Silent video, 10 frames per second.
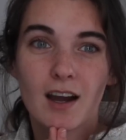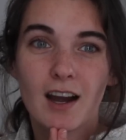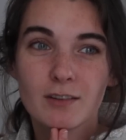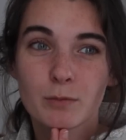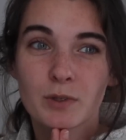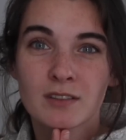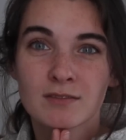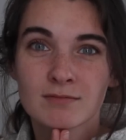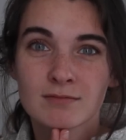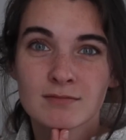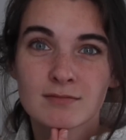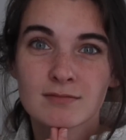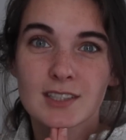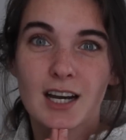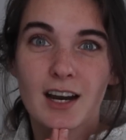I've been
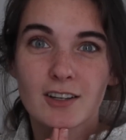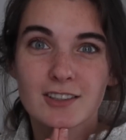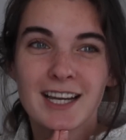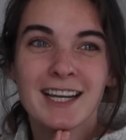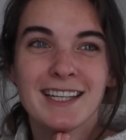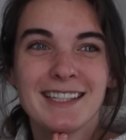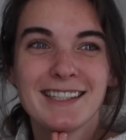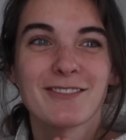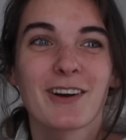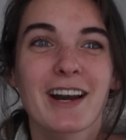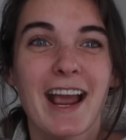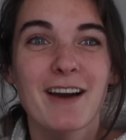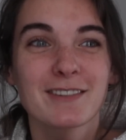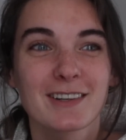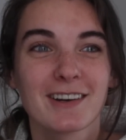tired running
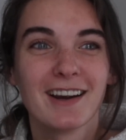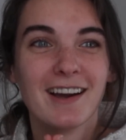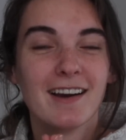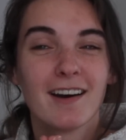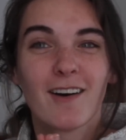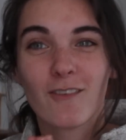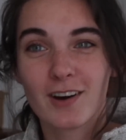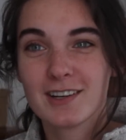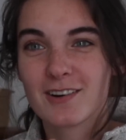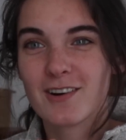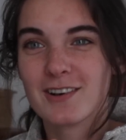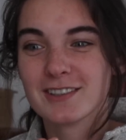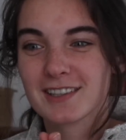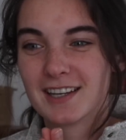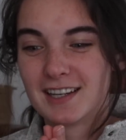after a 1-year-old,